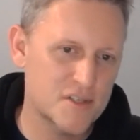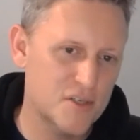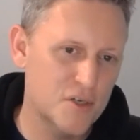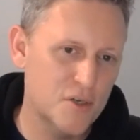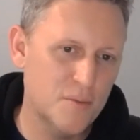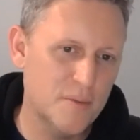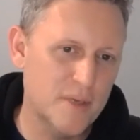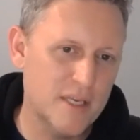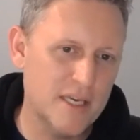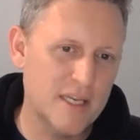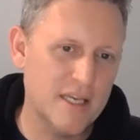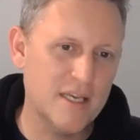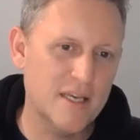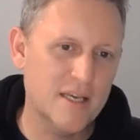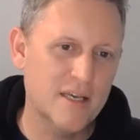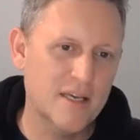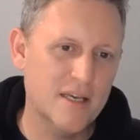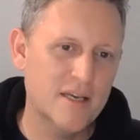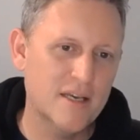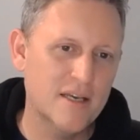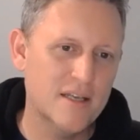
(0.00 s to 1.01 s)
Too many
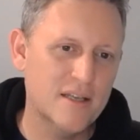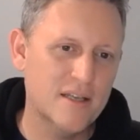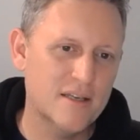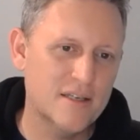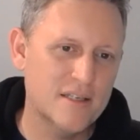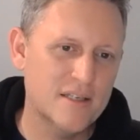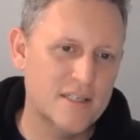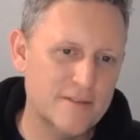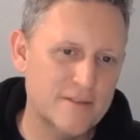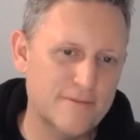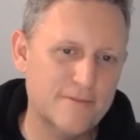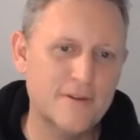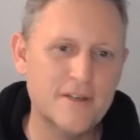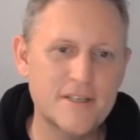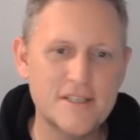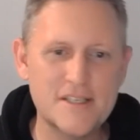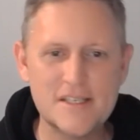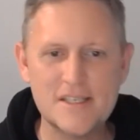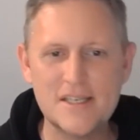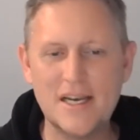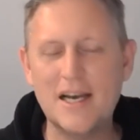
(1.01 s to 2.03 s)

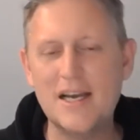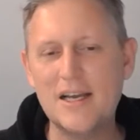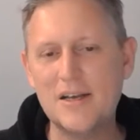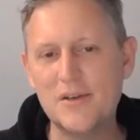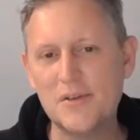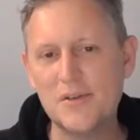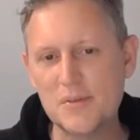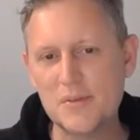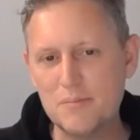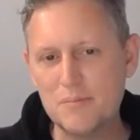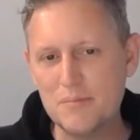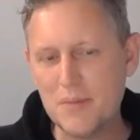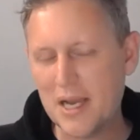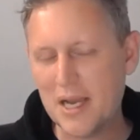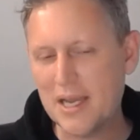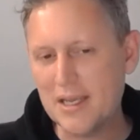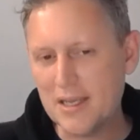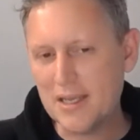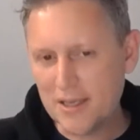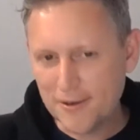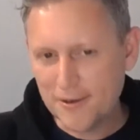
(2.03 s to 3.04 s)
different styles
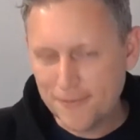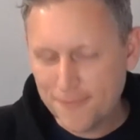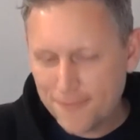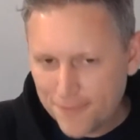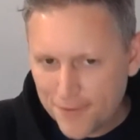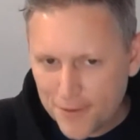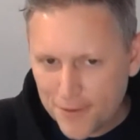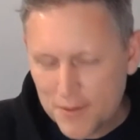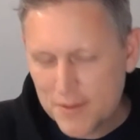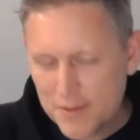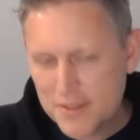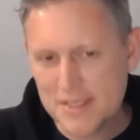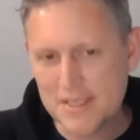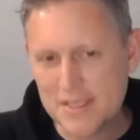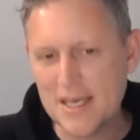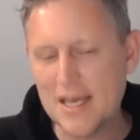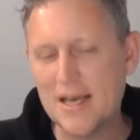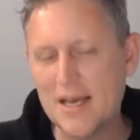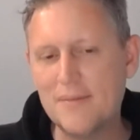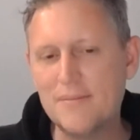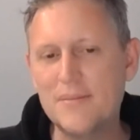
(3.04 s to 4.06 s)
might confuse
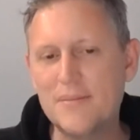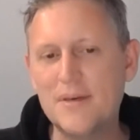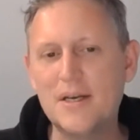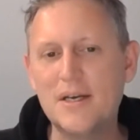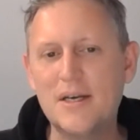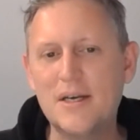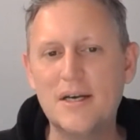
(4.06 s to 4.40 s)
them.